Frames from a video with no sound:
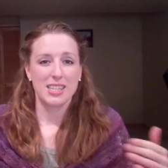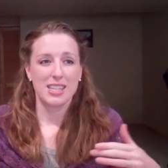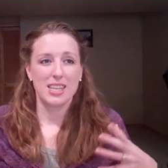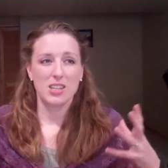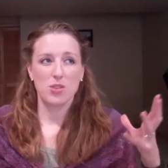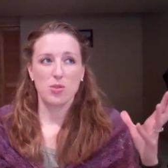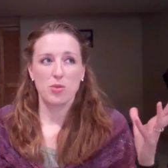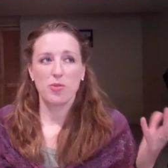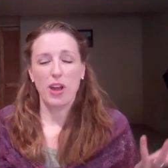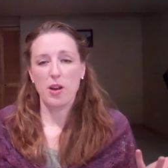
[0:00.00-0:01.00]
They
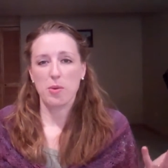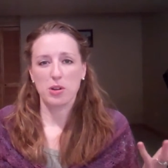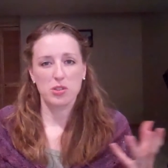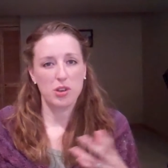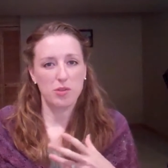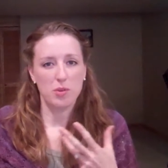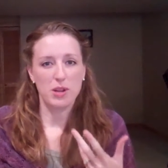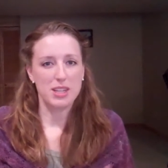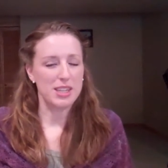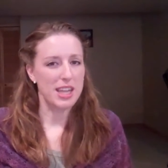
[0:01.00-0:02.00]
do fireworks over
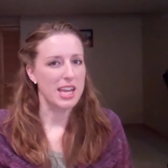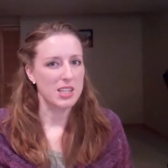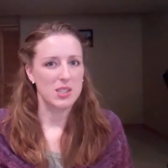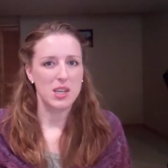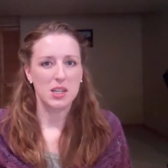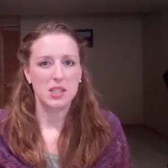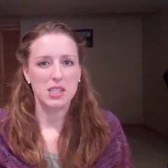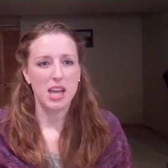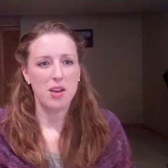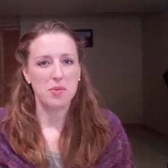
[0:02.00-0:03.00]
one of the lakes here in the
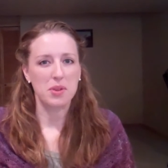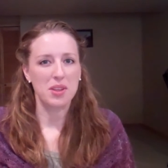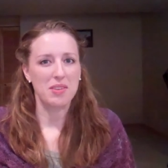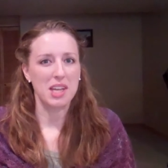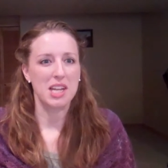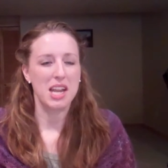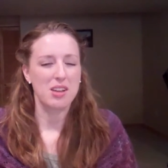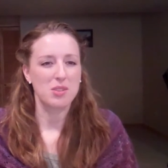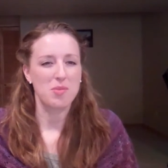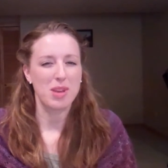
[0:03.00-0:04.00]
town we're living in now,
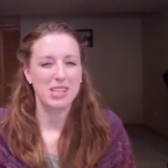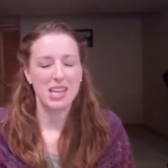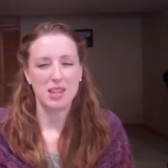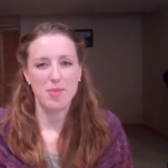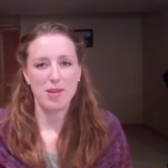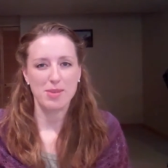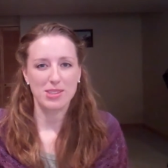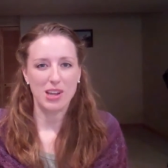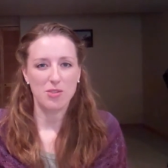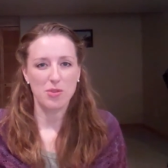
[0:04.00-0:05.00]
so we might take the babies
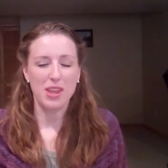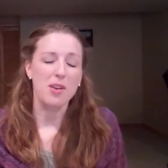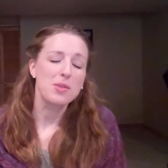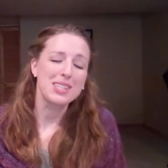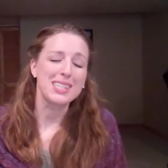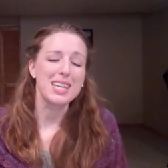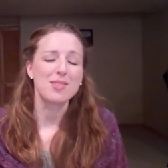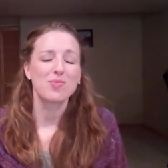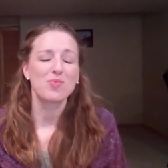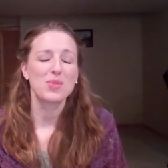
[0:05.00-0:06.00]
down for that. We'll see.
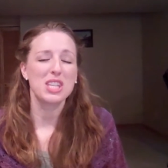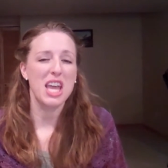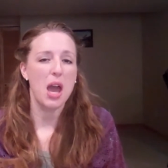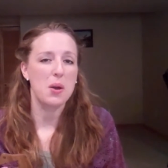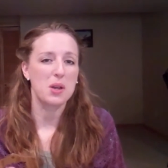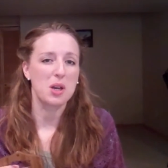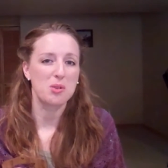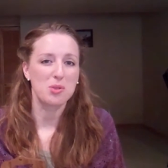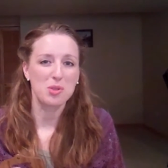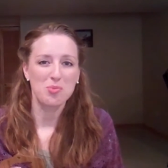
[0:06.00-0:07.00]
See how it
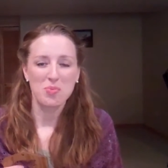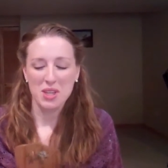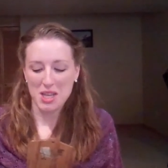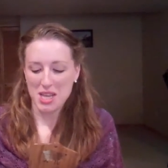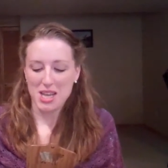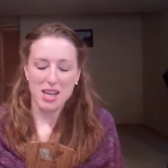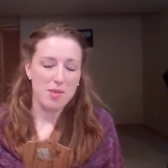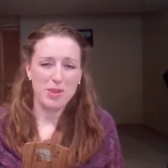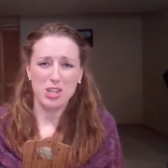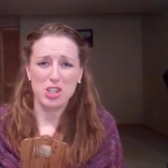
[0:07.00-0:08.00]
goes.
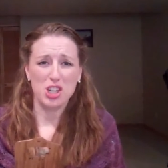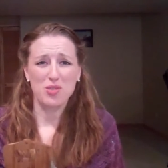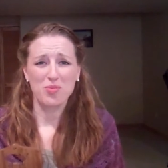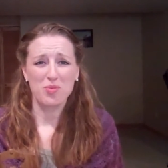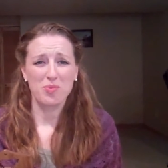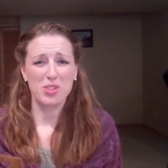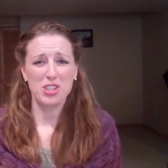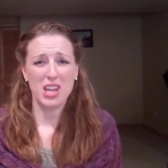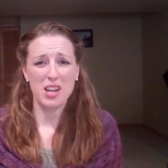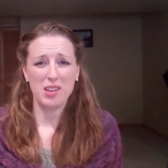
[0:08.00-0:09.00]
I'm not sure. We'll
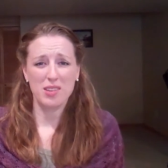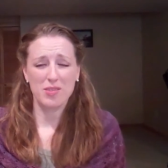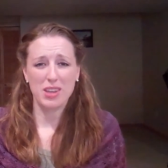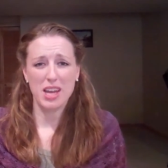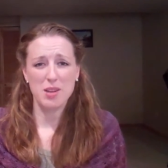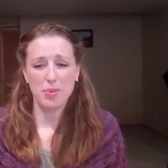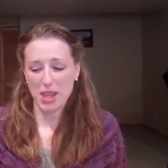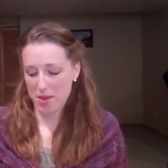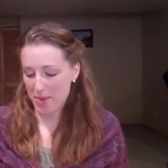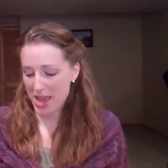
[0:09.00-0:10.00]
just kind of
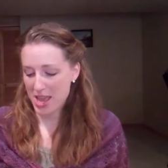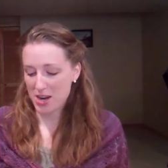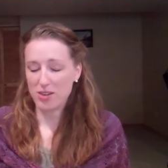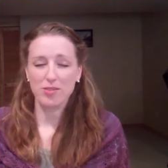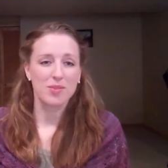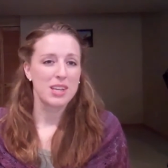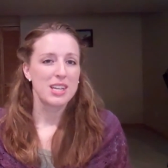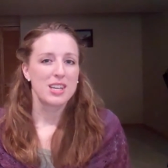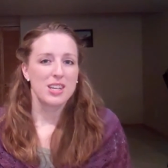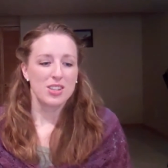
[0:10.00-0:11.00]
play it by ear.
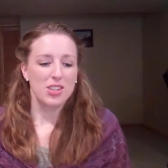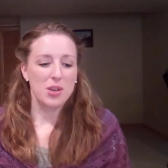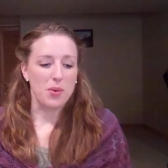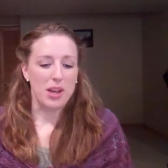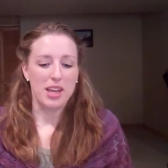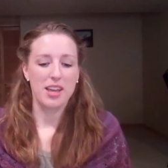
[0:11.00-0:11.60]
So,